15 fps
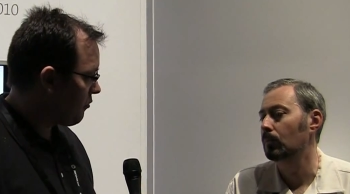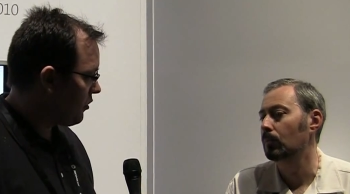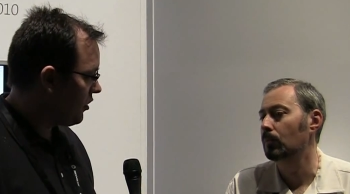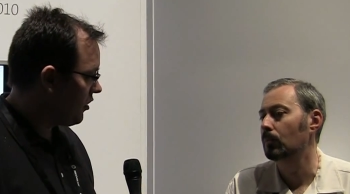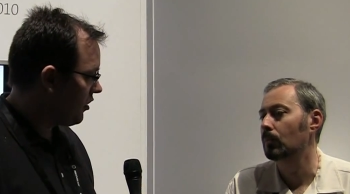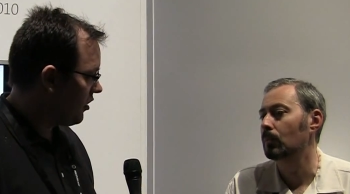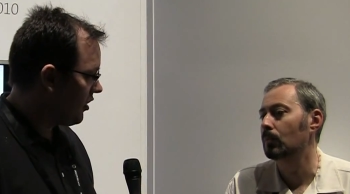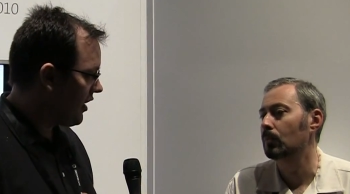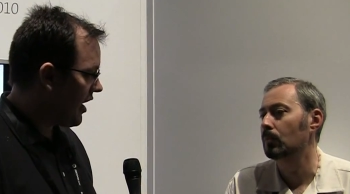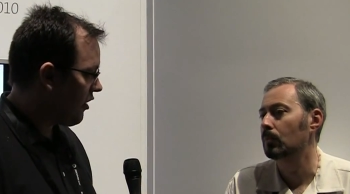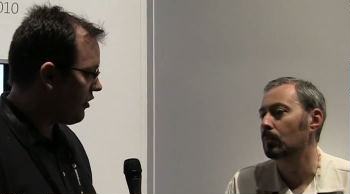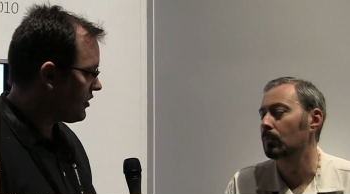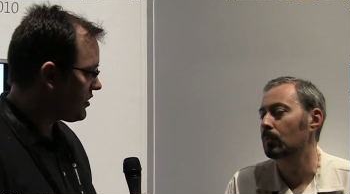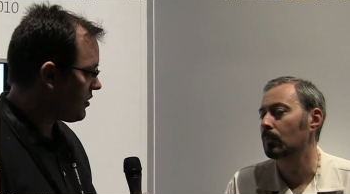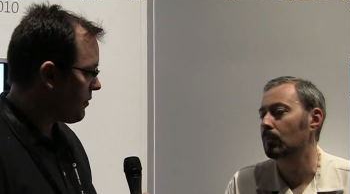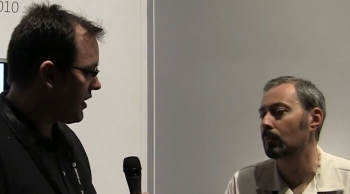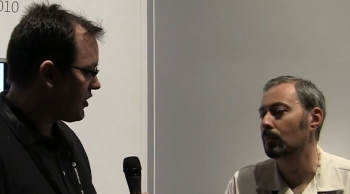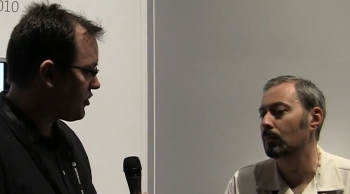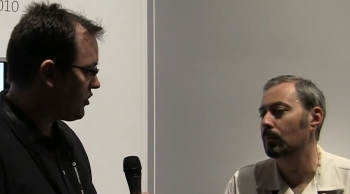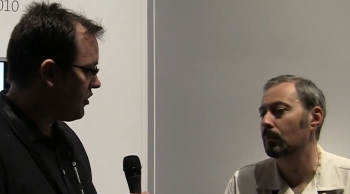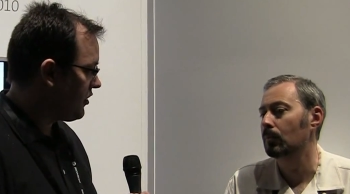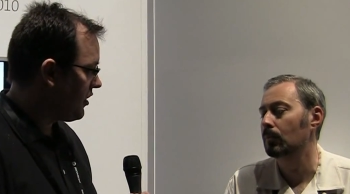Speaker 1: will allow us to make
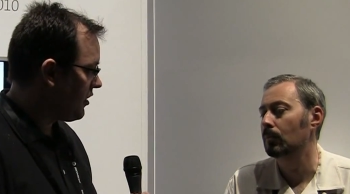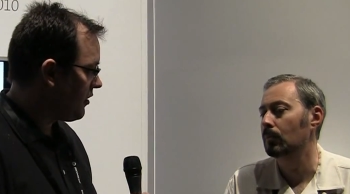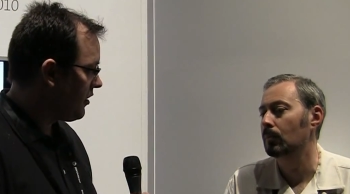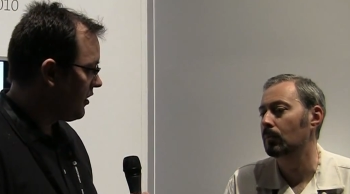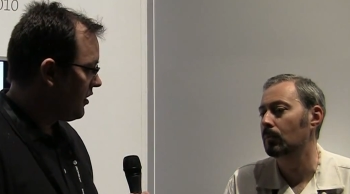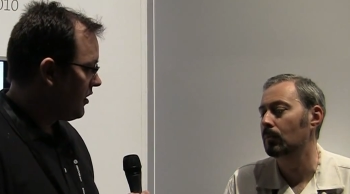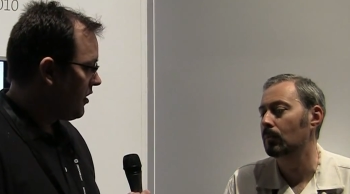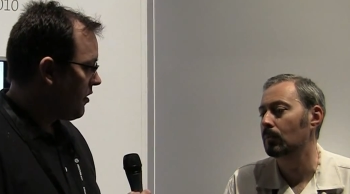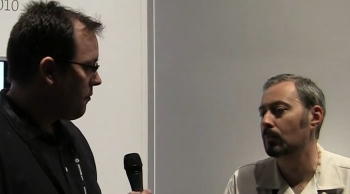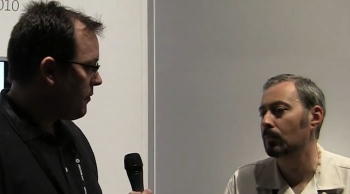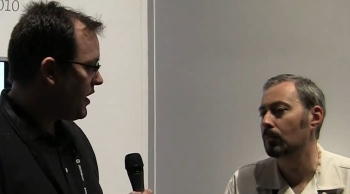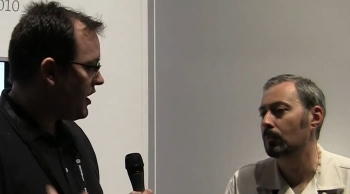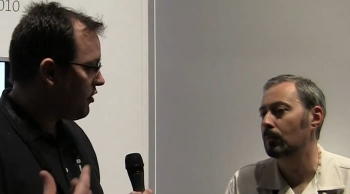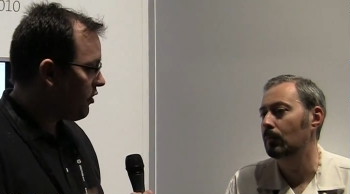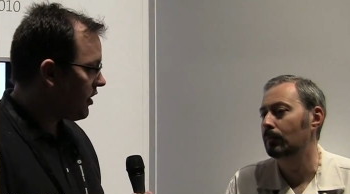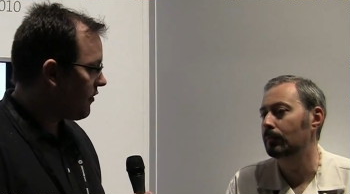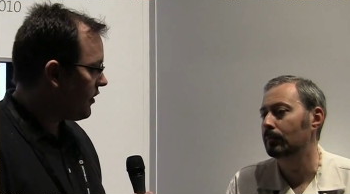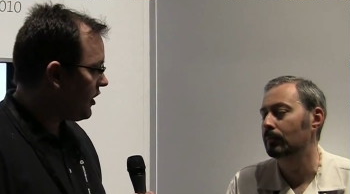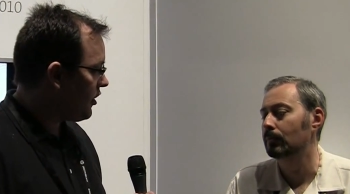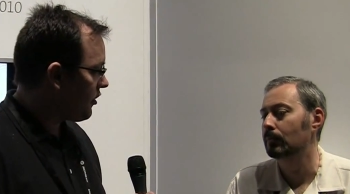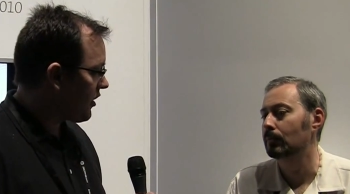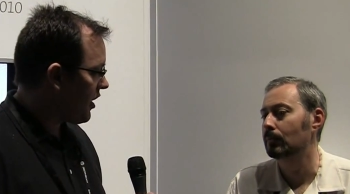sure that me doing a
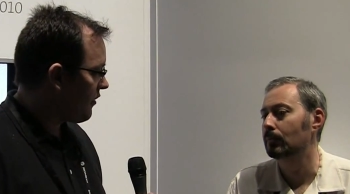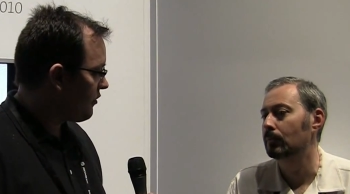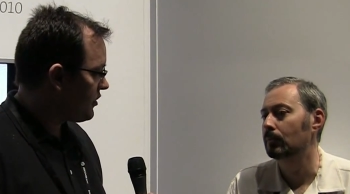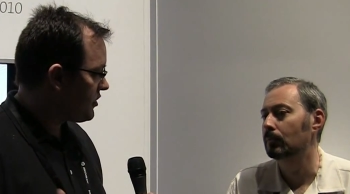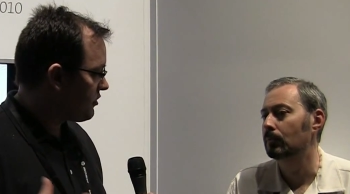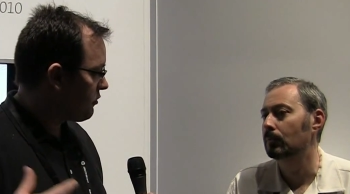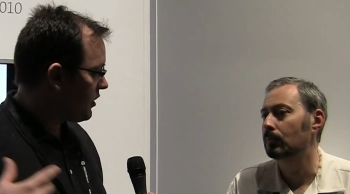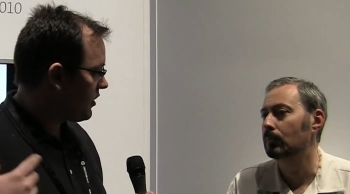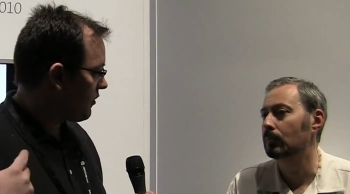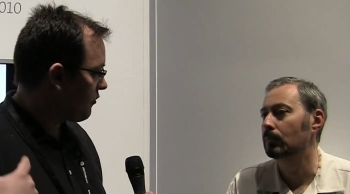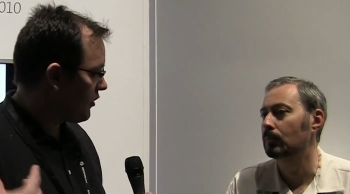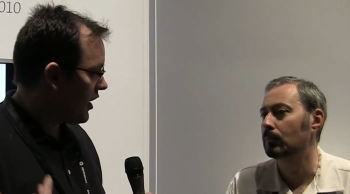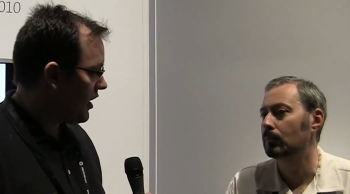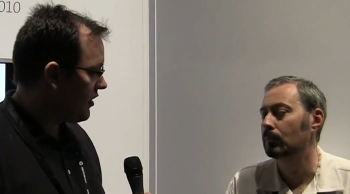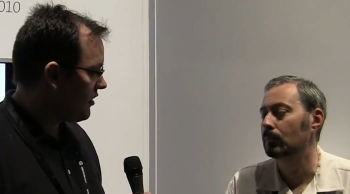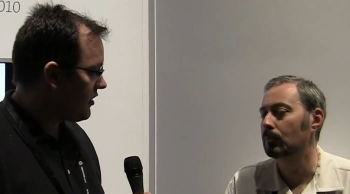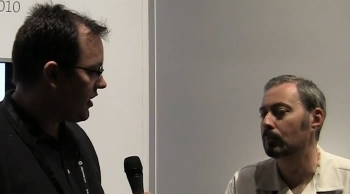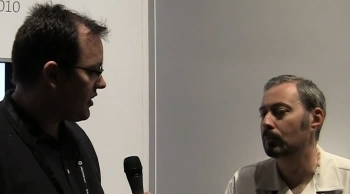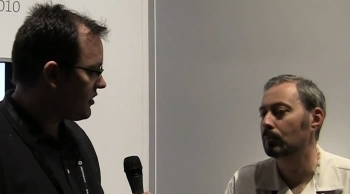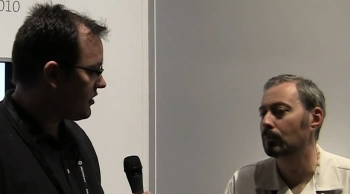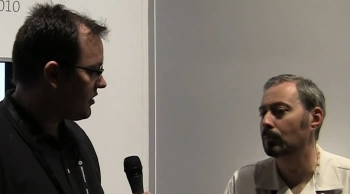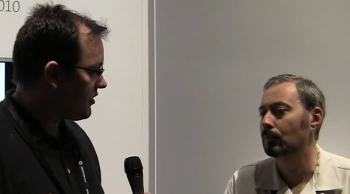video conference with a friend
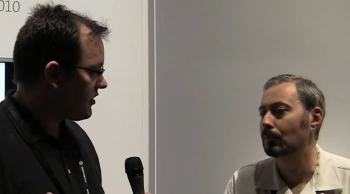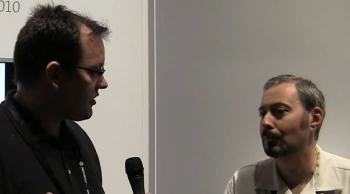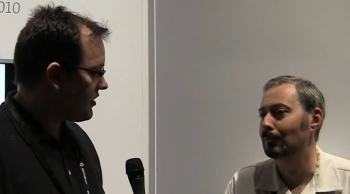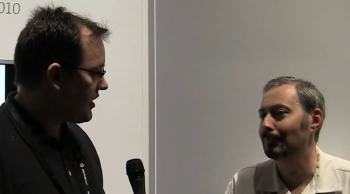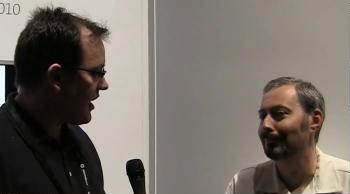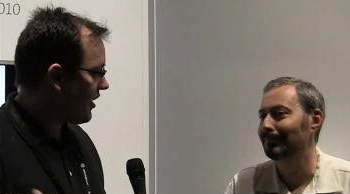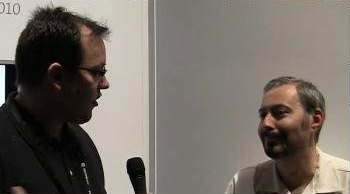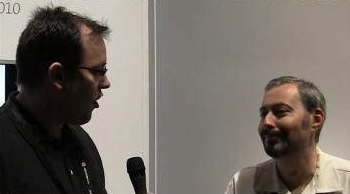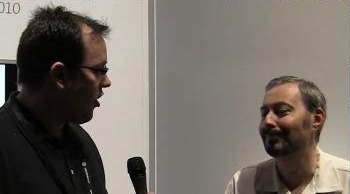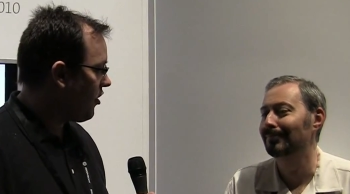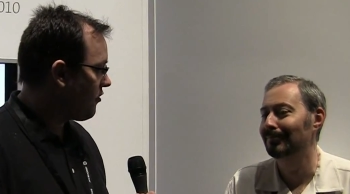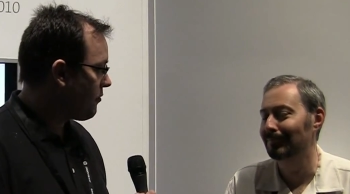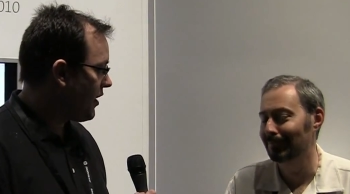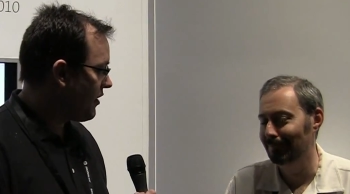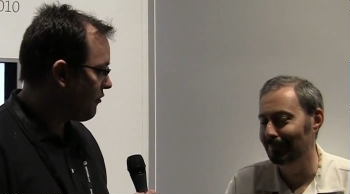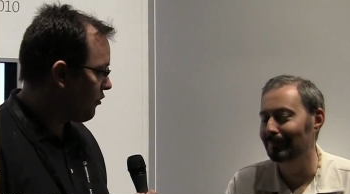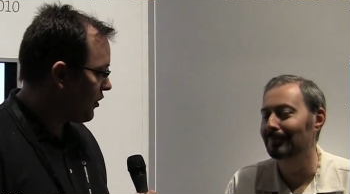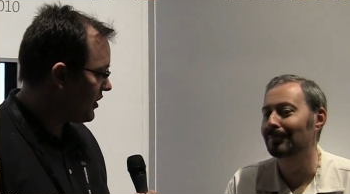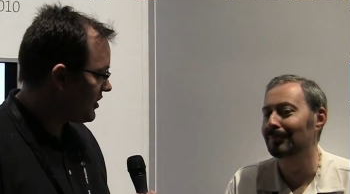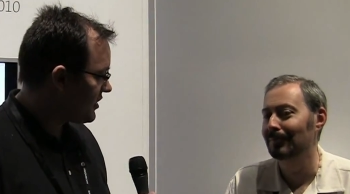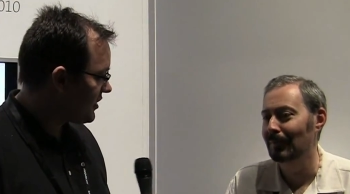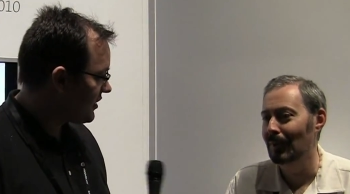doesn't take all of my
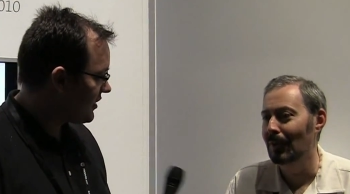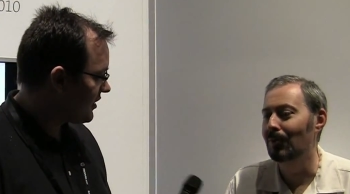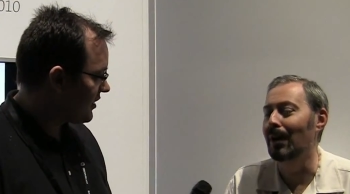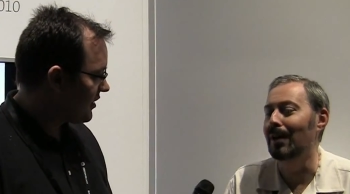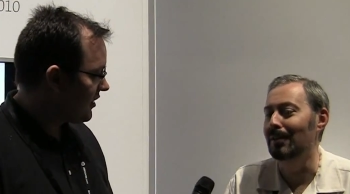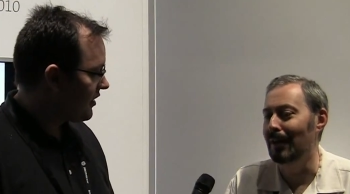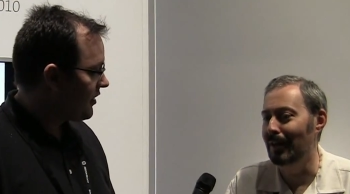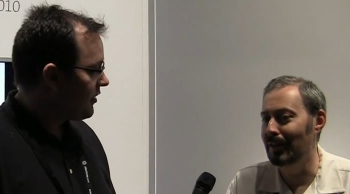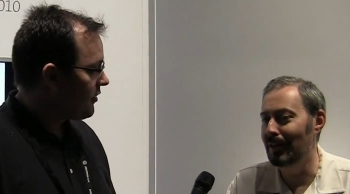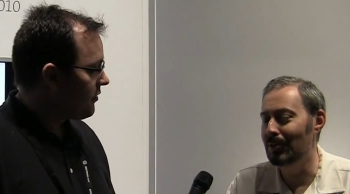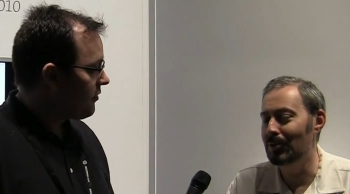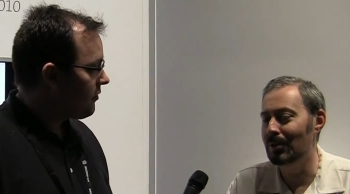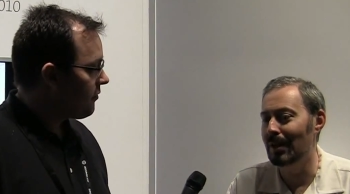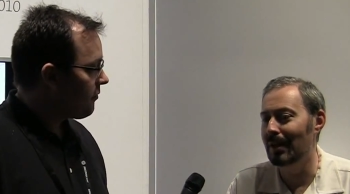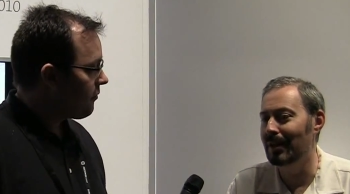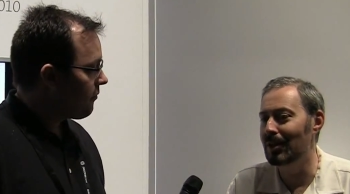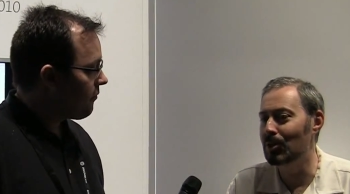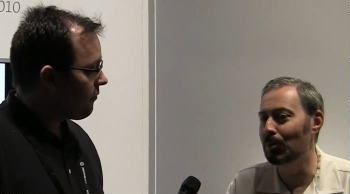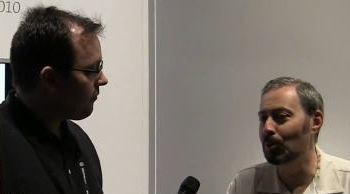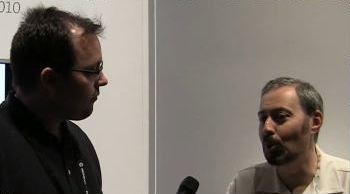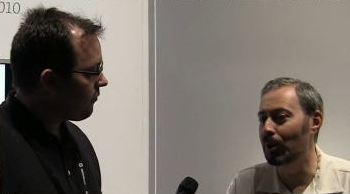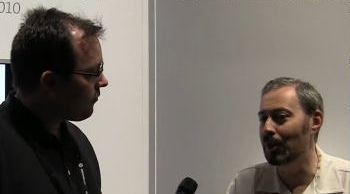voice?
Speaker 2: Right. I guess I guess
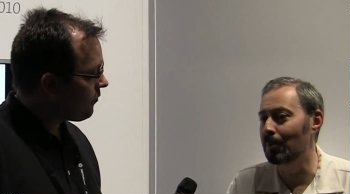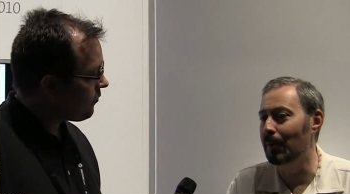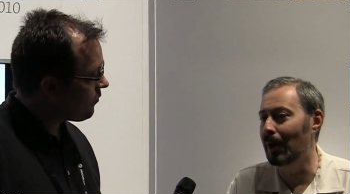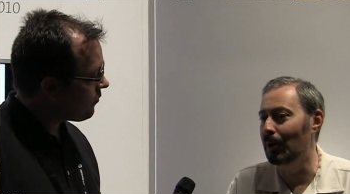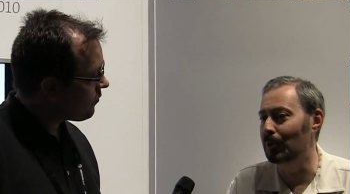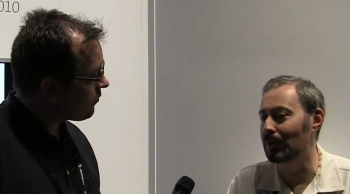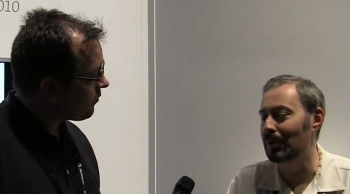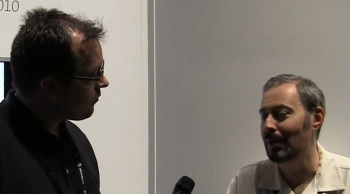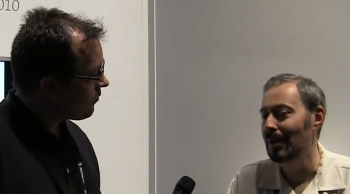we're talking about